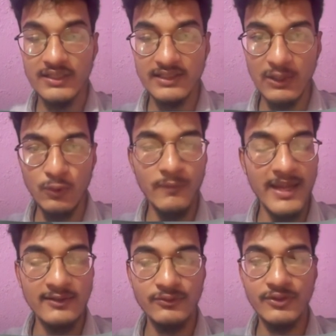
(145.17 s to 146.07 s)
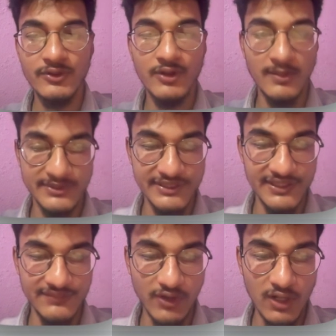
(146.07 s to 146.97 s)
Now go back to your
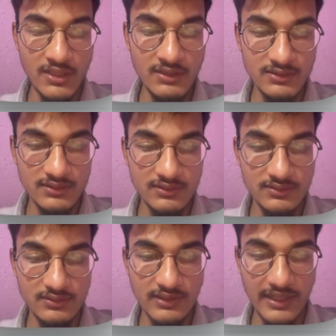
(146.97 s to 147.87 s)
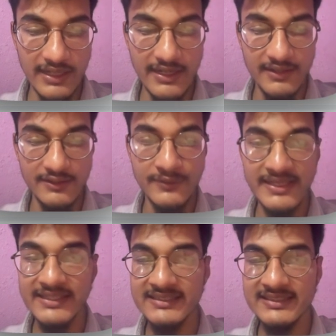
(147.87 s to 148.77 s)
Obsidian Vault and you
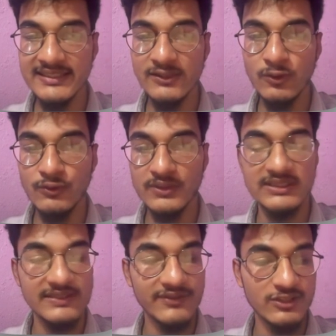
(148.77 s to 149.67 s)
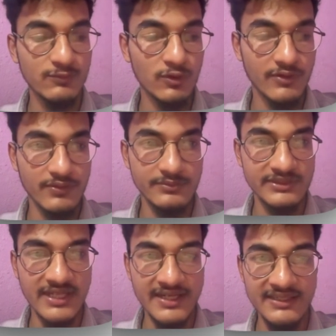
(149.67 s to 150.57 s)
can easily go to the snippets folder from
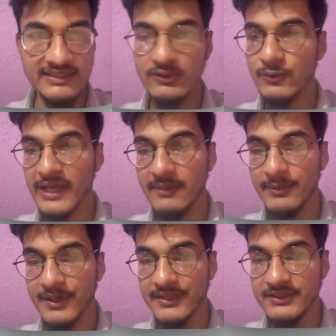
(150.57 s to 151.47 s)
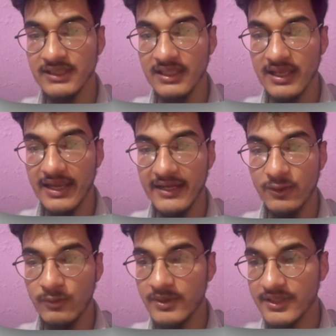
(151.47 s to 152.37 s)
settings, go to appearance and
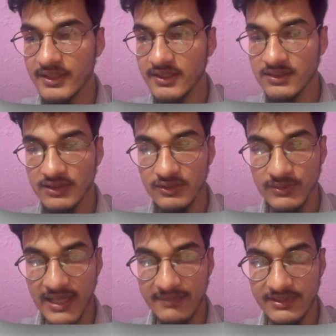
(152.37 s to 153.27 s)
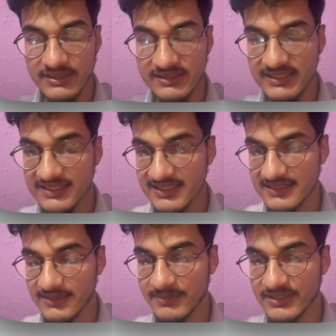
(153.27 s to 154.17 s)
over here you will have this CSS
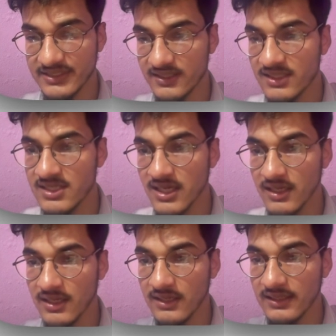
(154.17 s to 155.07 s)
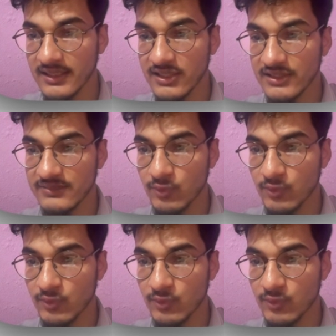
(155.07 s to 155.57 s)
snippet section. Click on this